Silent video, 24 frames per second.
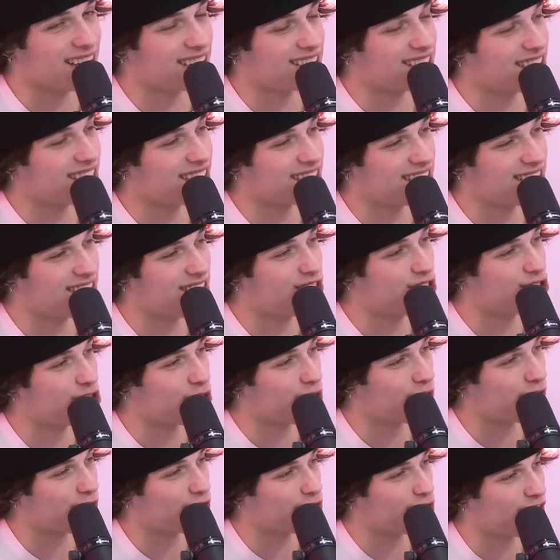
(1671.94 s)
it's like a
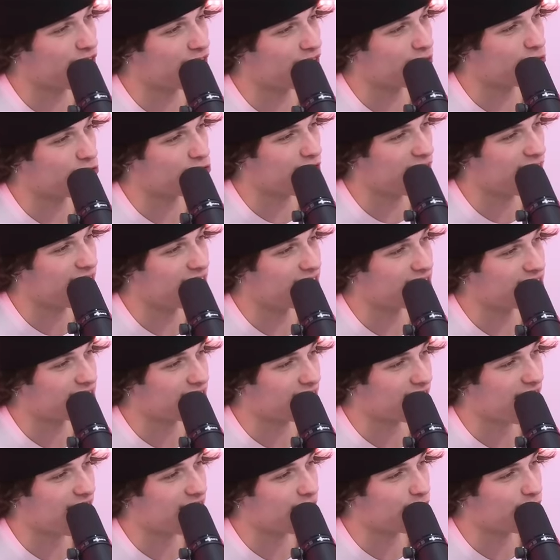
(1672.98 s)
teacher for like Riz, like how